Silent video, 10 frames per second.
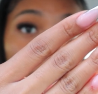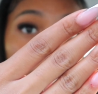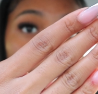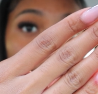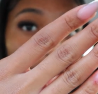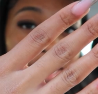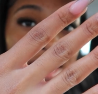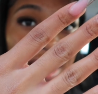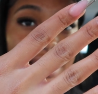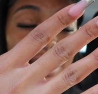Let's
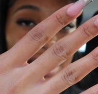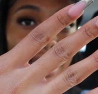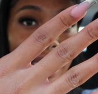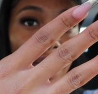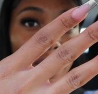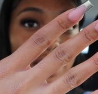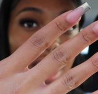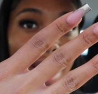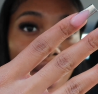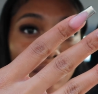get into the nails.
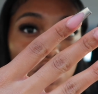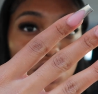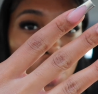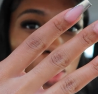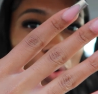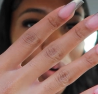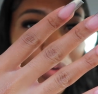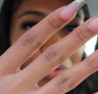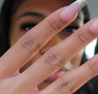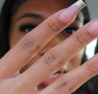I am so
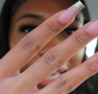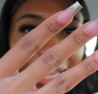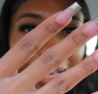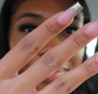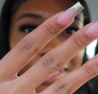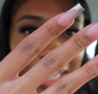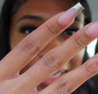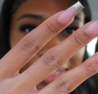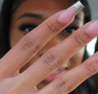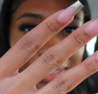freaking
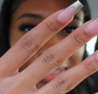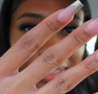obsessed.